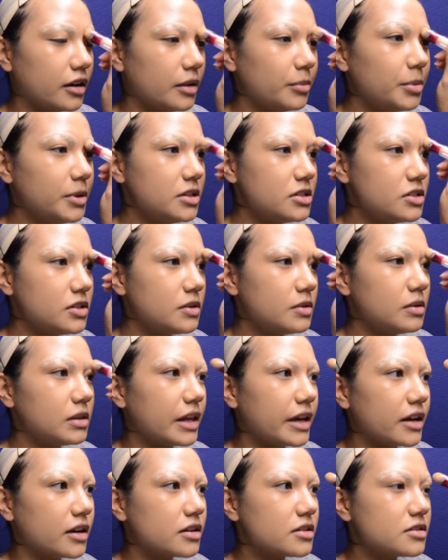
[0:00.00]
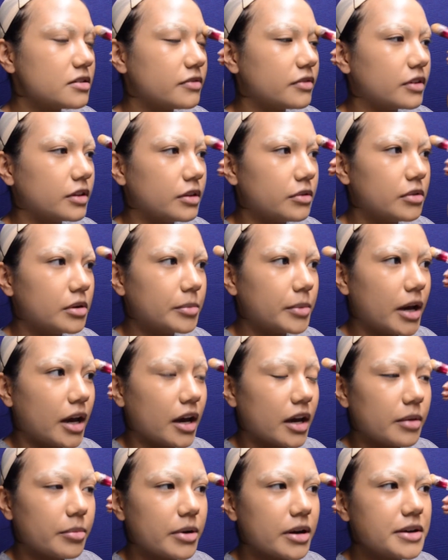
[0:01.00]
I put 2 layers of glue on my
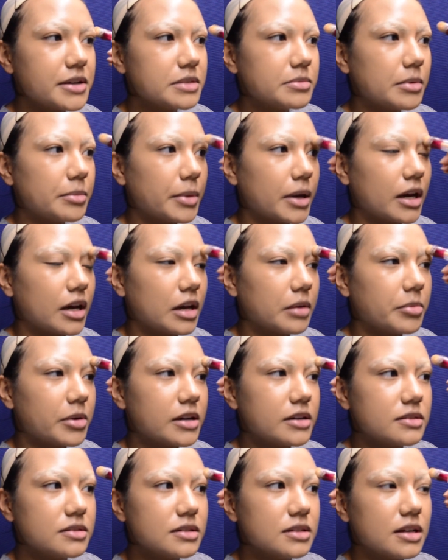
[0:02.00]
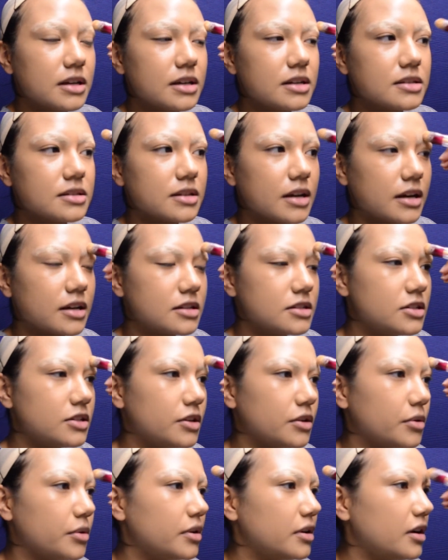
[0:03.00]
eyebrows, but my eyebrows today decided
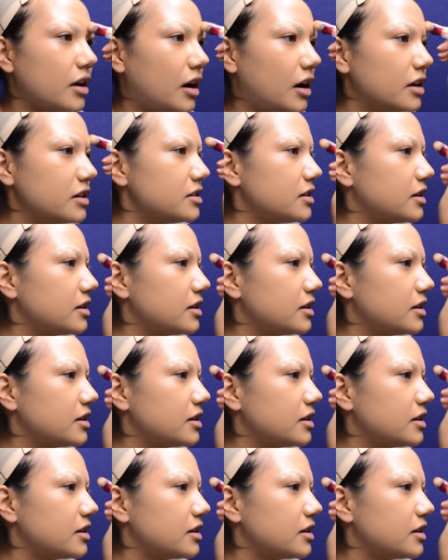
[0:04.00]
to not